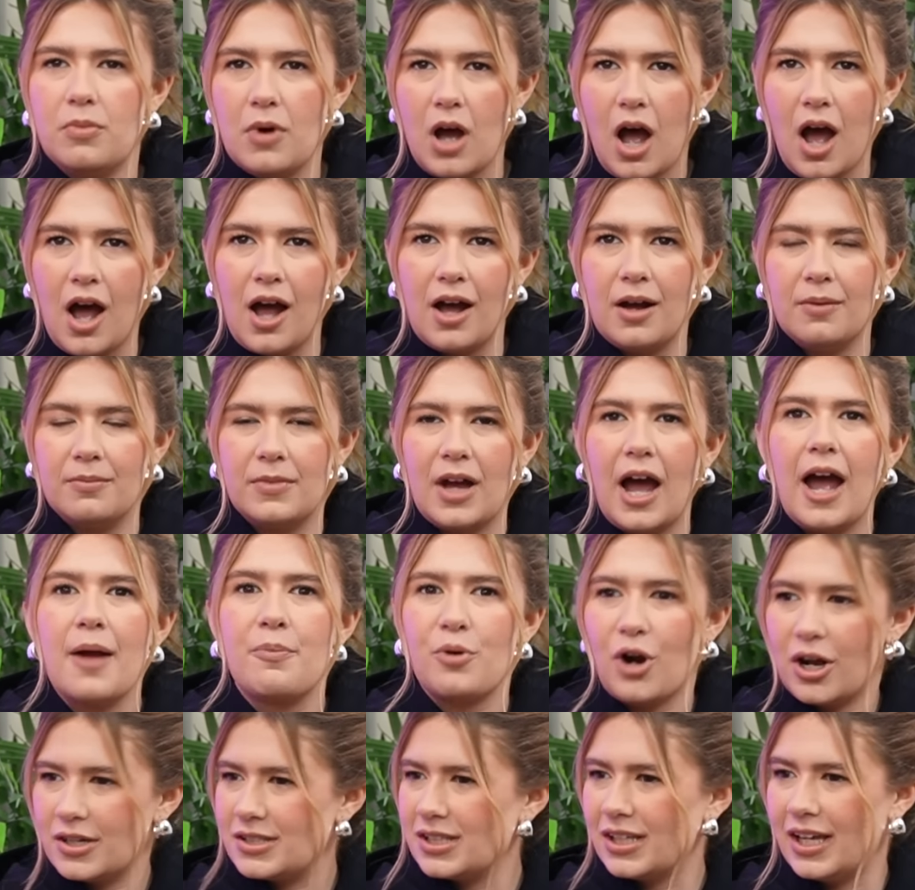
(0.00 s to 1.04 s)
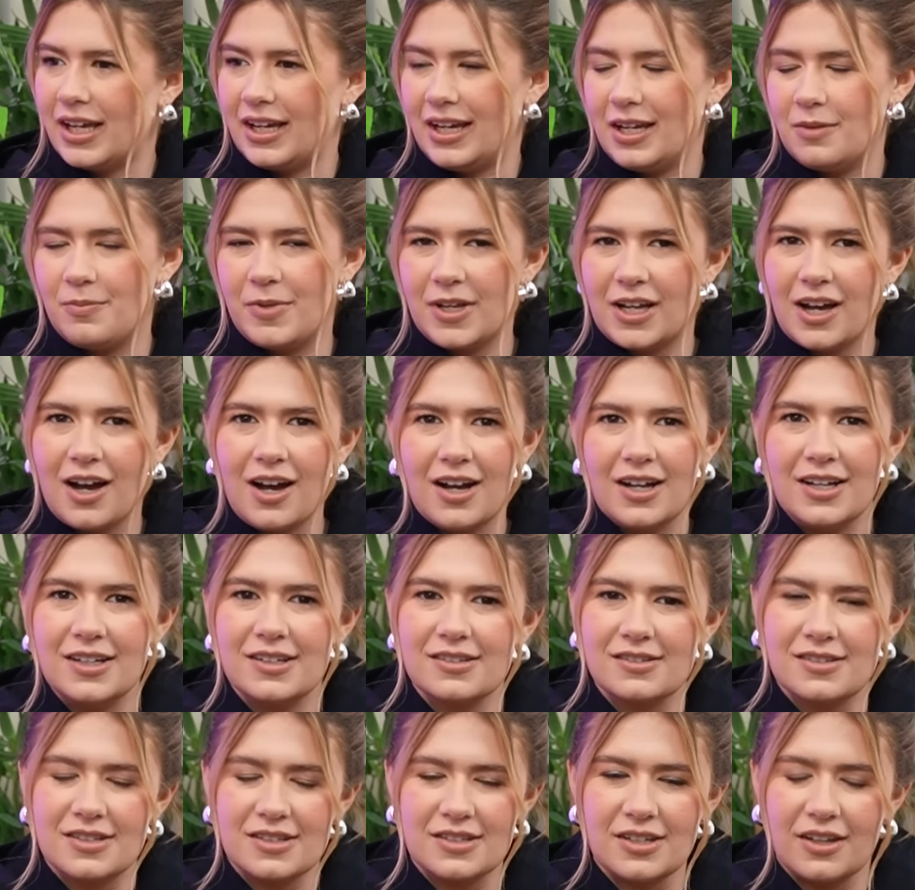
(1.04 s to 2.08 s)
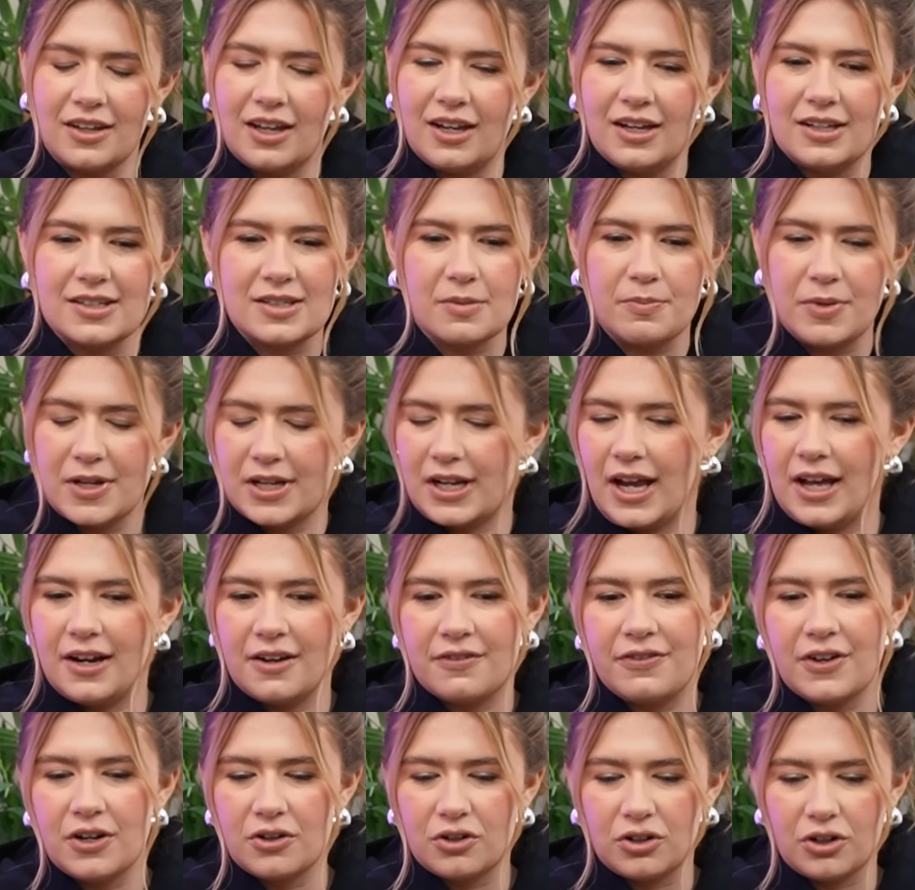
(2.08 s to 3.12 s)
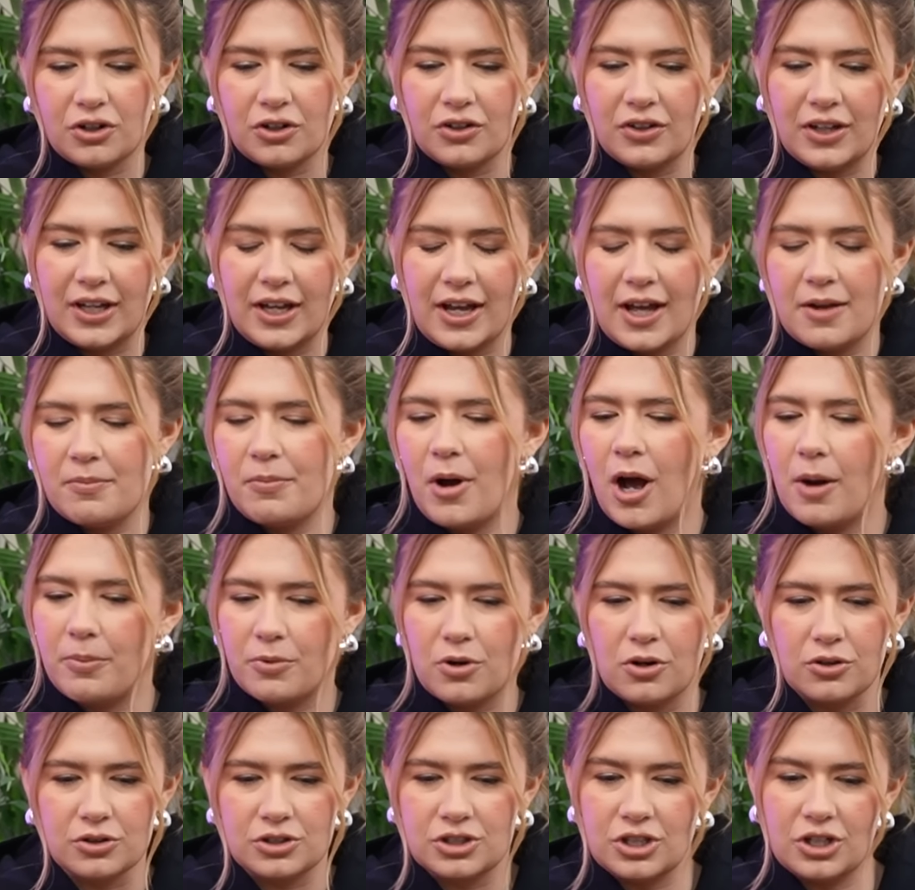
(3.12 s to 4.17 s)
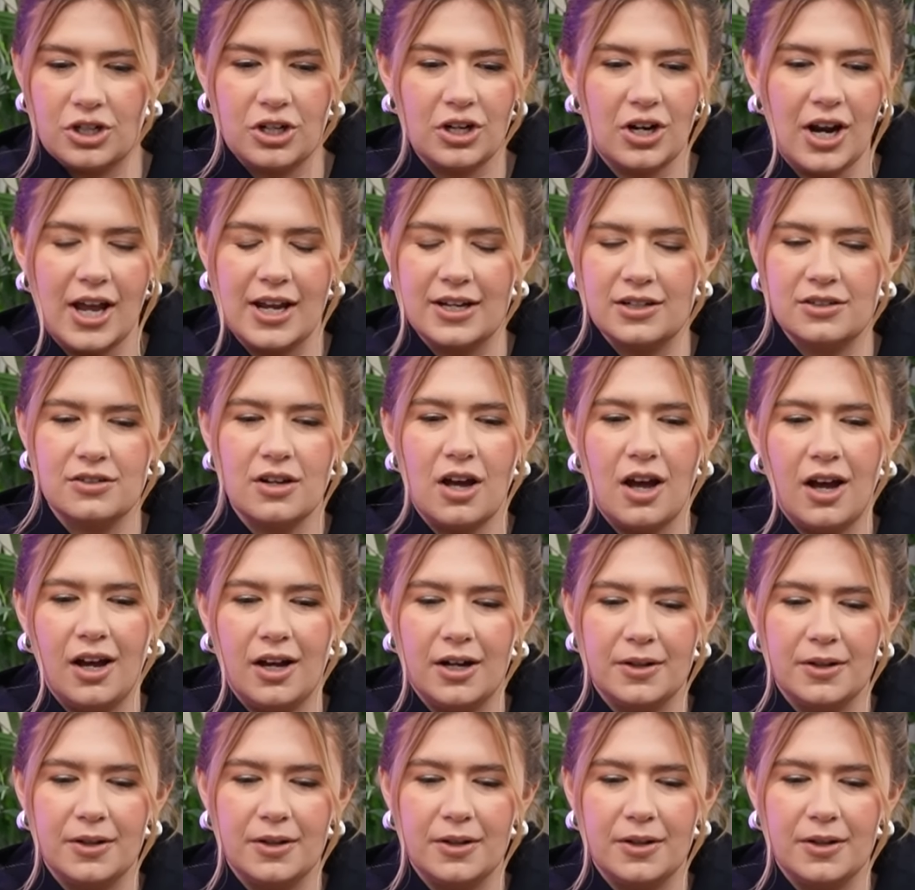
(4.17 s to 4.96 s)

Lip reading: I brought Delaney because Delaney is a big NFL girly and pop culture and